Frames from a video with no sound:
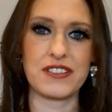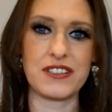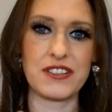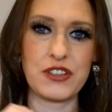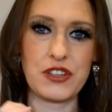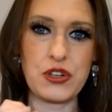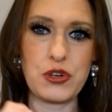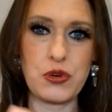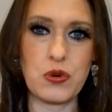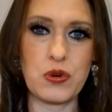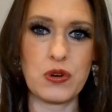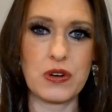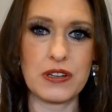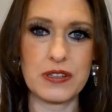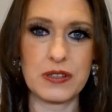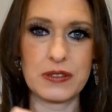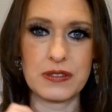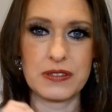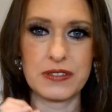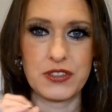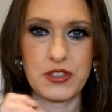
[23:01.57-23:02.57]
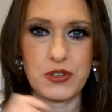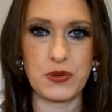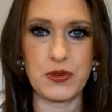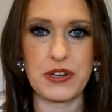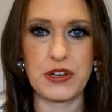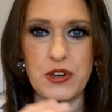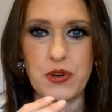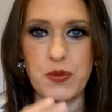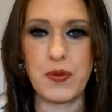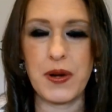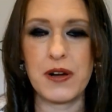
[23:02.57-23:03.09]
you're doing
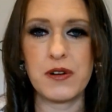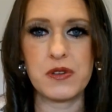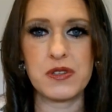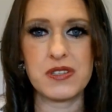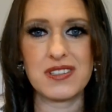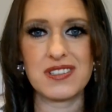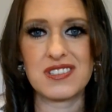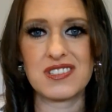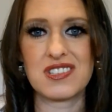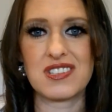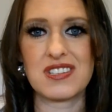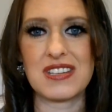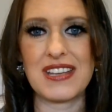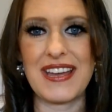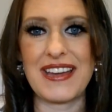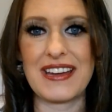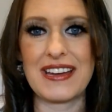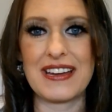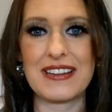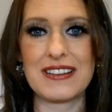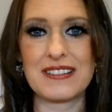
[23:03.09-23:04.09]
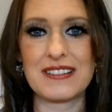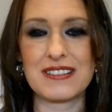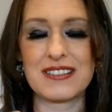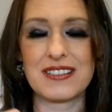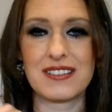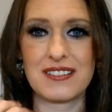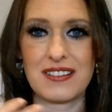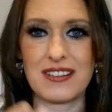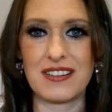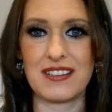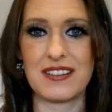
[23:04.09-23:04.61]
your posts and
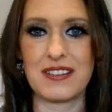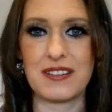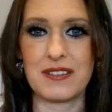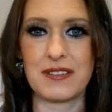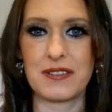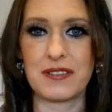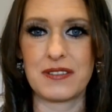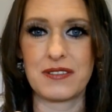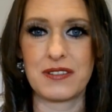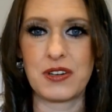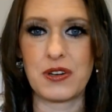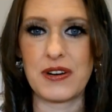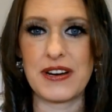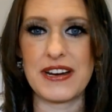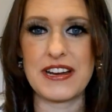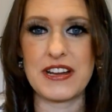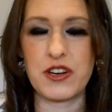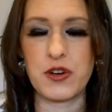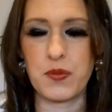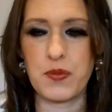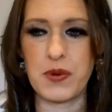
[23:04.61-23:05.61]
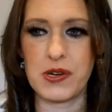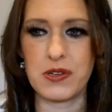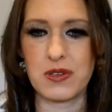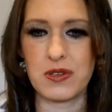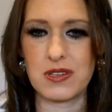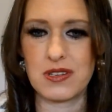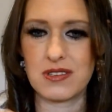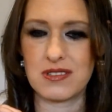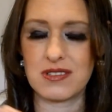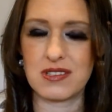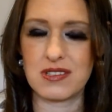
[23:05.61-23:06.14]
creating your
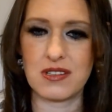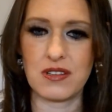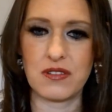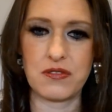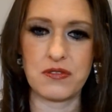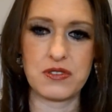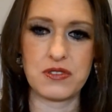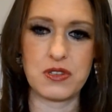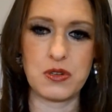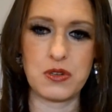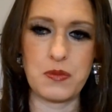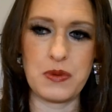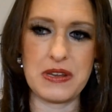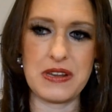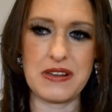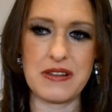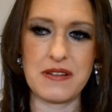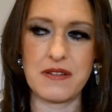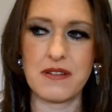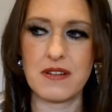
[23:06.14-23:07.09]
posts to be